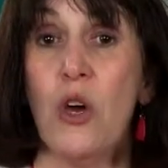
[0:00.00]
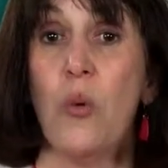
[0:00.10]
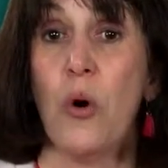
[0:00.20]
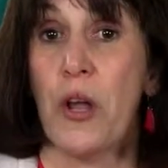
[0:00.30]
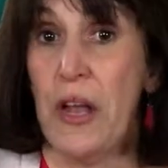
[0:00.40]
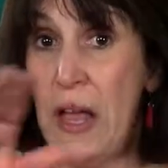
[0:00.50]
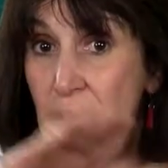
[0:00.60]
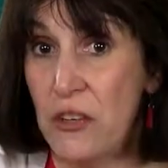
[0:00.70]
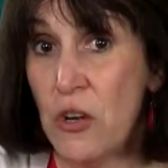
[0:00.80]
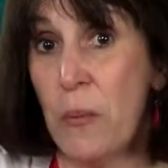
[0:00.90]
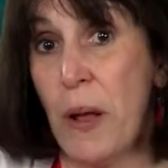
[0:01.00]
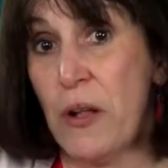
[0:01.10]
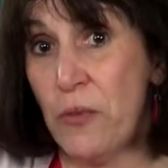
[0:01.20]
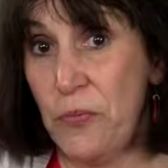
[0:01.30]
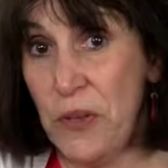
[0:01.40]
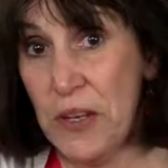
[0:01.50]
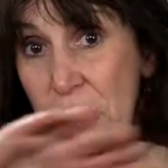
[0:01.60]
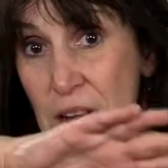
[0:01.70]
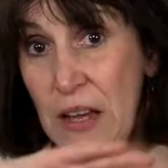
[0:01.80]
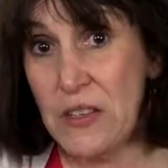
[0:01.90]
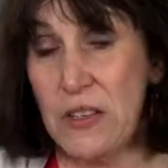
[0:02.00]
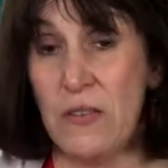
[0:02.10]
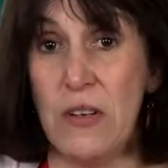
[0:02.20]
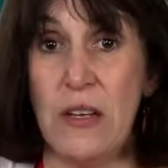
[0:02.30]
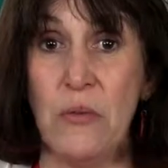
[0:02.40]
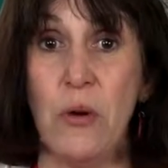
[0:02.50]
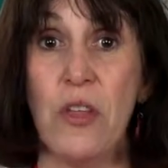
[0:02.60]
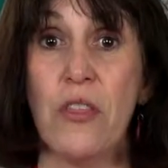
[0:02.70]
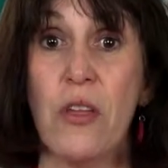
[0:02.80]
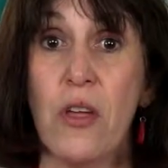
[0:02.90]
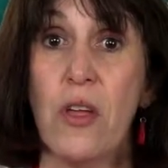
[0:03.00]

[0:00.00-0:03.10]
we're going to end our Michael Finnegan activity with,